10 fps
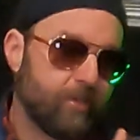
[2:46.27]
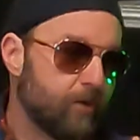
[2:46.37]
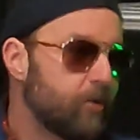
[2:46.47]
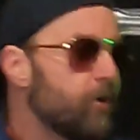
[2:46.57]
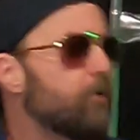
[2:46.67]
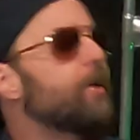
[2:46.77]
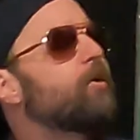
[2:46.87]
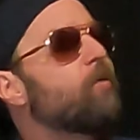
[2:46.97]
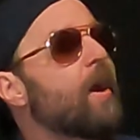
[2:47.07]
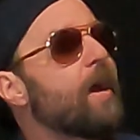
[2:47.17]
the newly
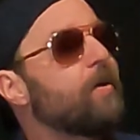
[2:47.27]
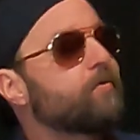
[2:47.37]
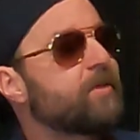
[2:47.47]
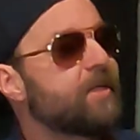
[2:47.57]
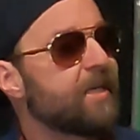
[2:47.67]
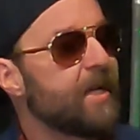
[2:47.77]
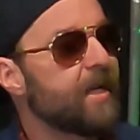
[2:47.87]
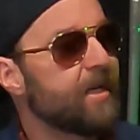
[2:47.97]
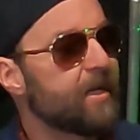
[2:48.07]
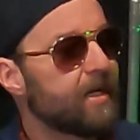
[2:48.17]
crowned
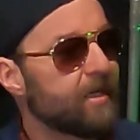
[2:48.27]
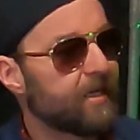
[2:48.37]
king.